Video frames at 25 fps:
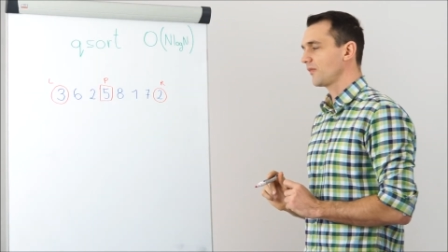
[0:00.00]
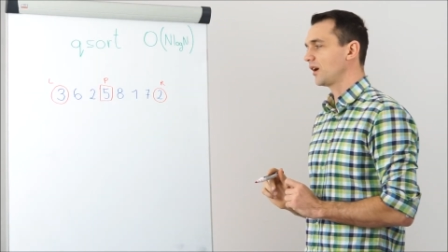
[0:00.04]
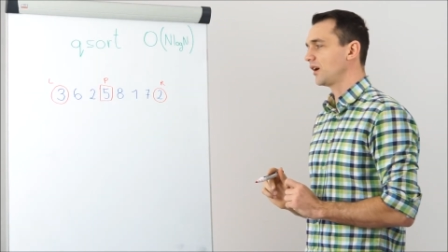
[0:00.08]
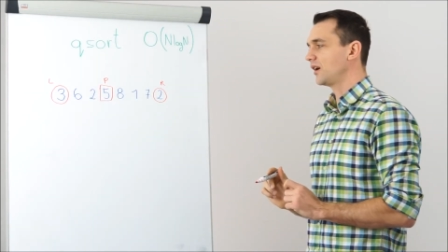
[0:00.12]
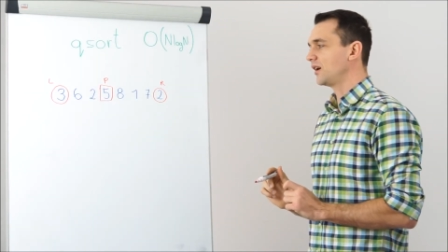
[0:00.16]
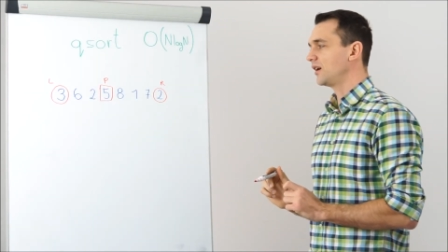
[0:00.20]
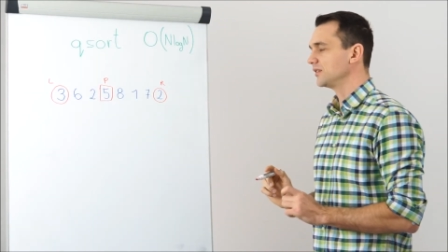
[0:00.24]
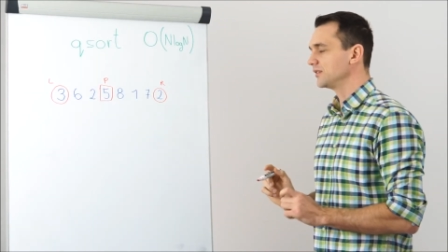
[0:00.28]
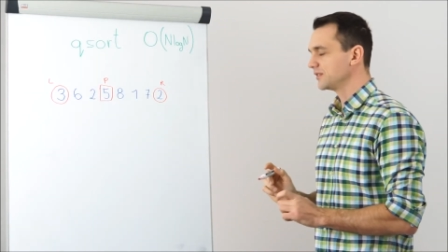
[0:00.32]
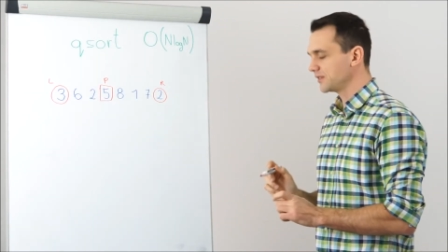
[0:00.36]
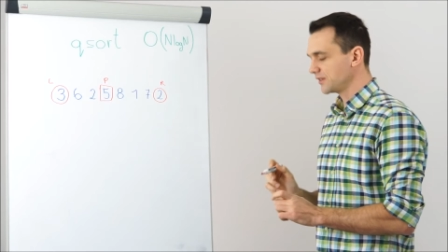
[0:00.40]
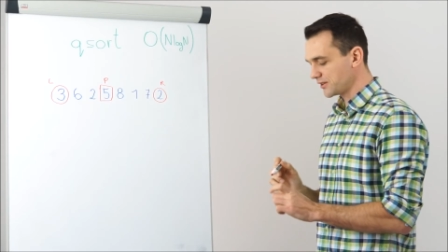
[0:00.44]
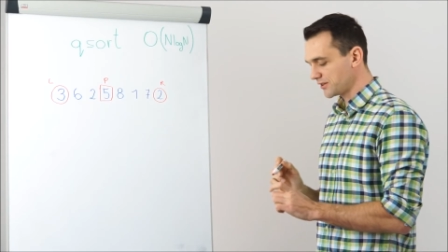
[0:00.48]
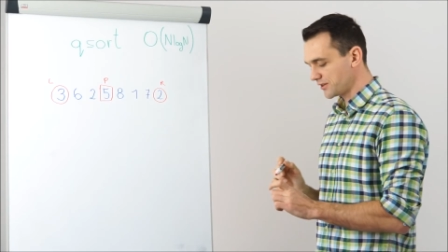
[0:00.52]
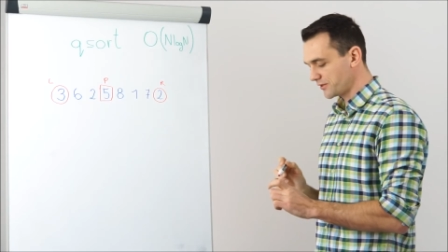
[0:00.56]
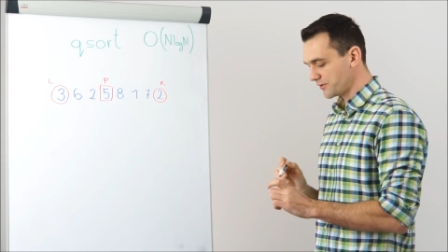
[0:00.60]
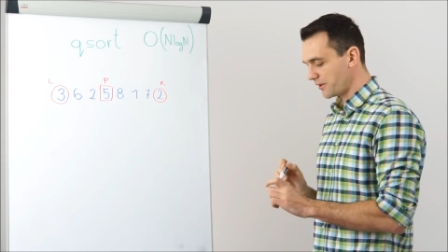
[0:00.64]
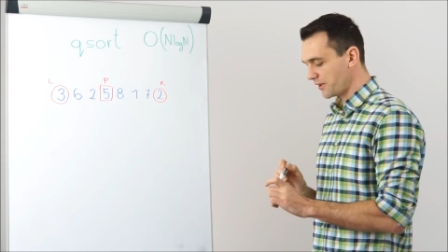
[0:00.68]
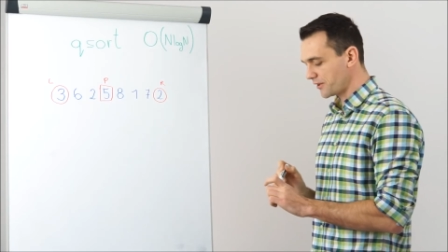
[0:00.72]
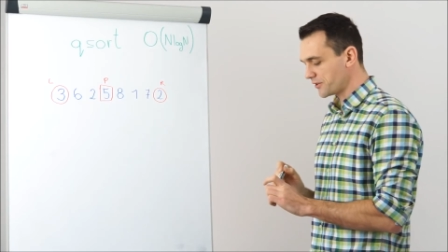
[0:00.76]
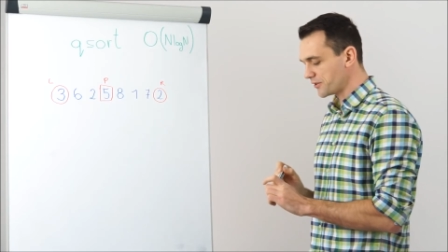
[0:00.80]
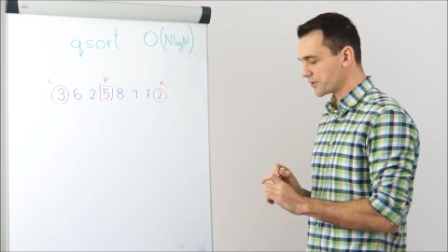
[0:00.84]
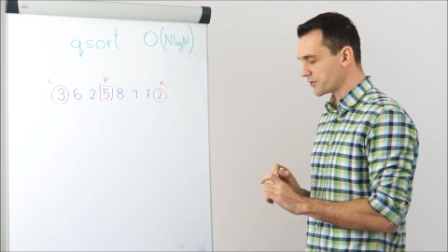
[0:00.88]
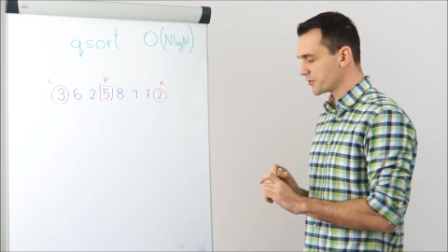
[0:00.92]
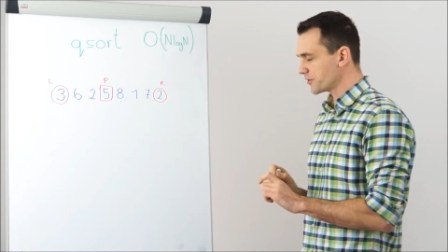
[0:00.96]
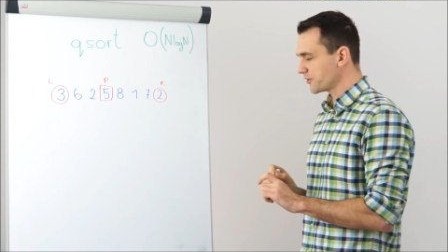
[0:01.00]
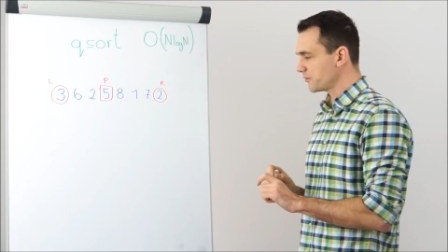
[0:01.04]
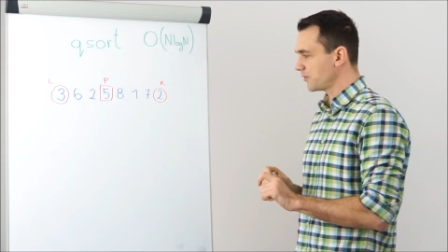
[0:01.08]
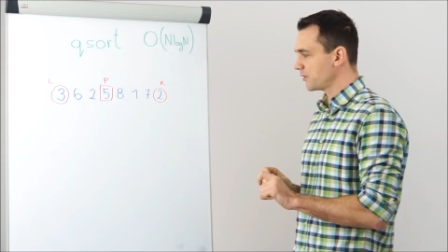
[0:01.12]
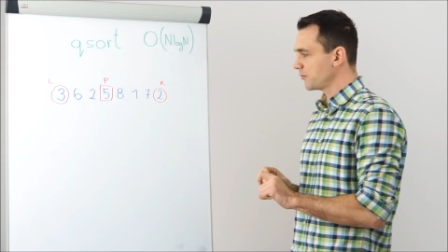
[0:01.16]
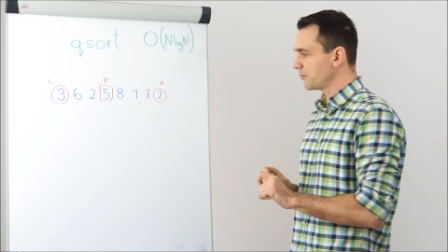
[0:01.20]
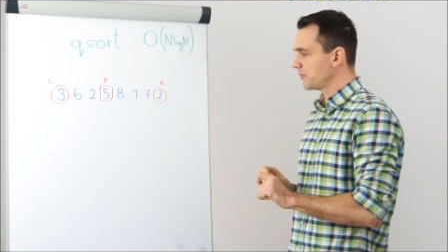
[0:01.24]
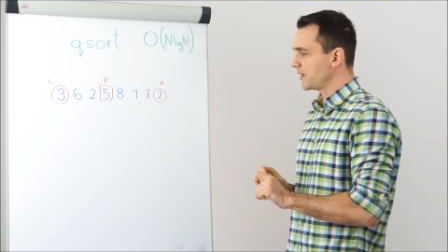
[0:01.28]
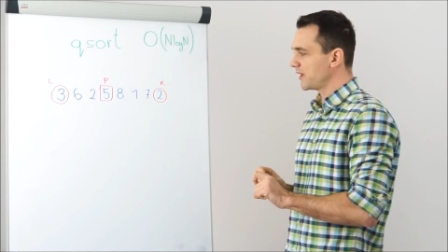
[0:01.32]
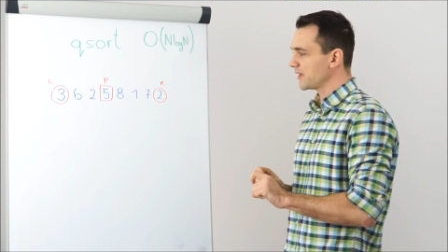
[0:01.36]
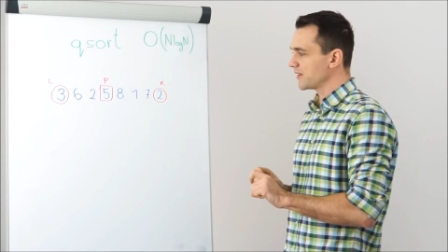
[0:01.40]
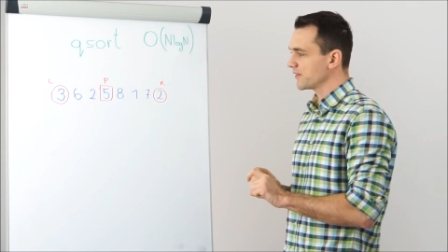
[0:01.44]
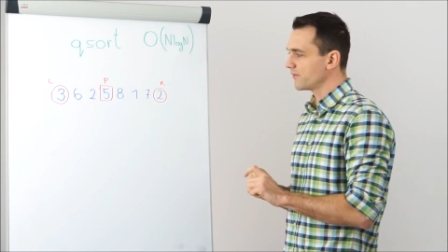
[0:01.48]
And the strategy
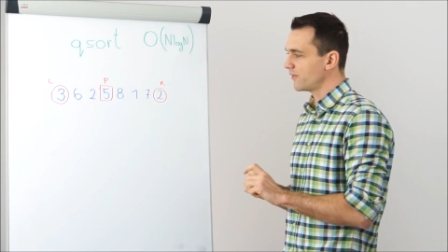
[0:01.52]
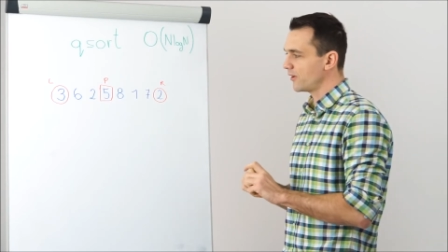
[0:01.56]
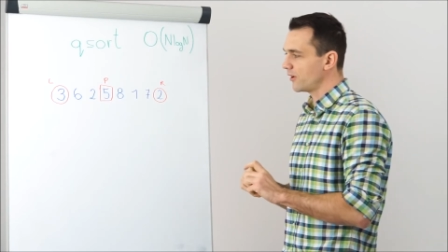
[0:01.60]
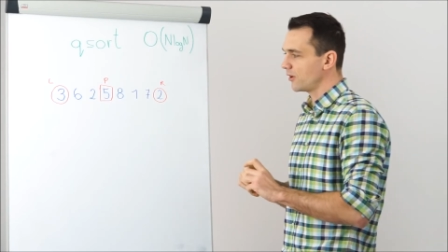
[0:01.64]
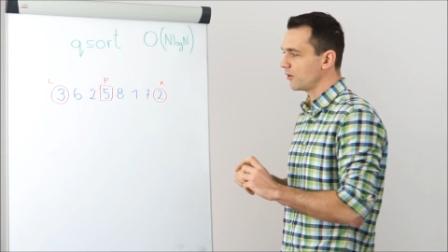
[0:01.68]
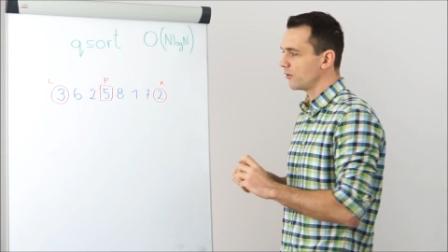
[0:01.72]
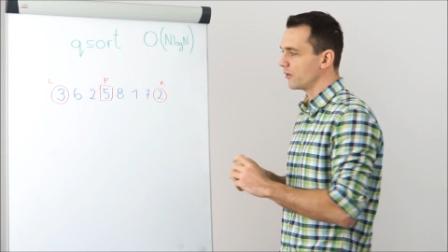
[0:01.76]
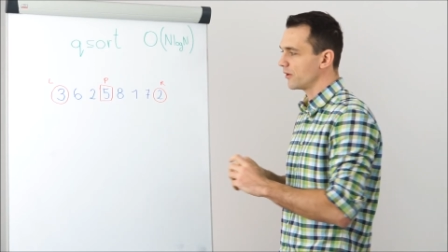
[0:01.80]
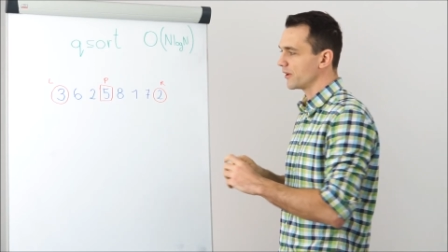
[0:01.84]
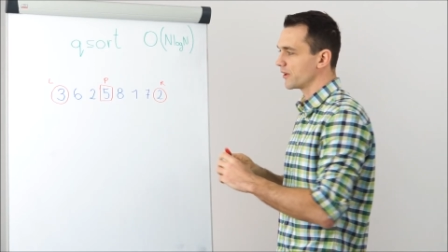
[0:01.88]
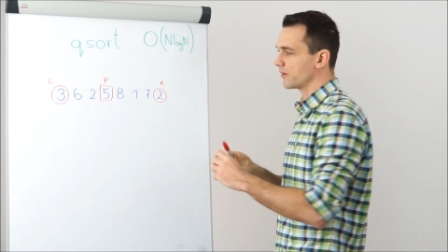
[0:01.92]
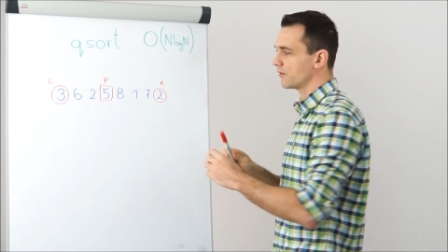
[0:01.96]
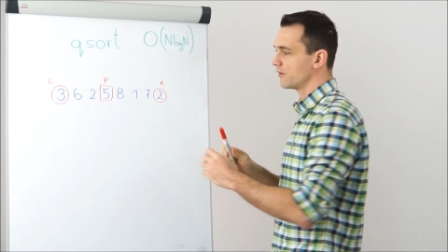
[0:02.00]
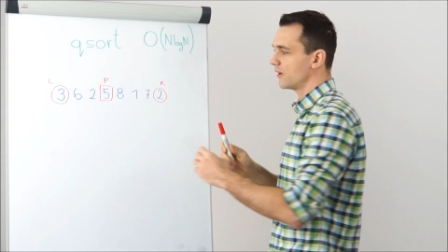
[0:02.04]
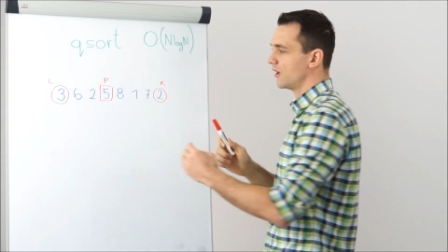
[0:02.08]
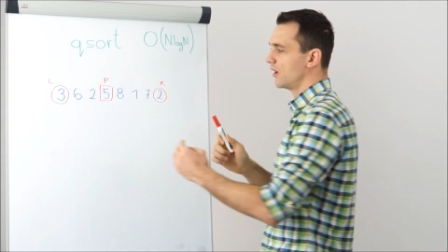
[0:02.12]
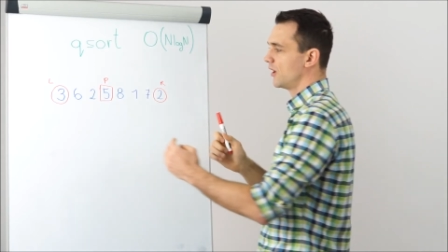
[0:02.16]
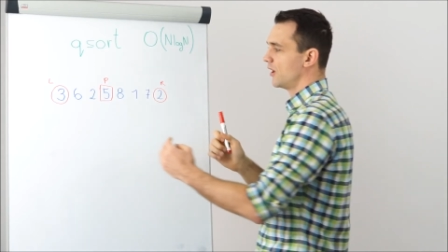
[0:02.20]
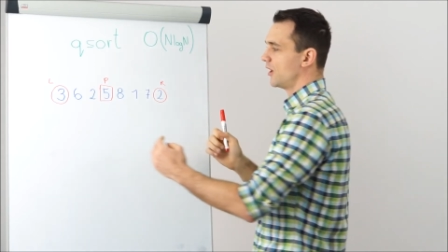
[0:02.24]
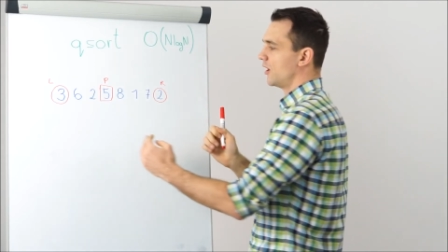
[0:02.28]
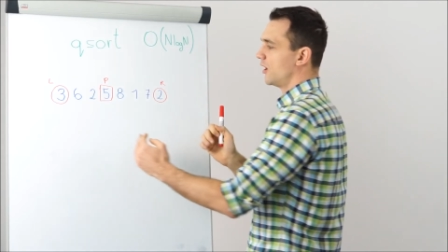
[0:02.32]
will be as following.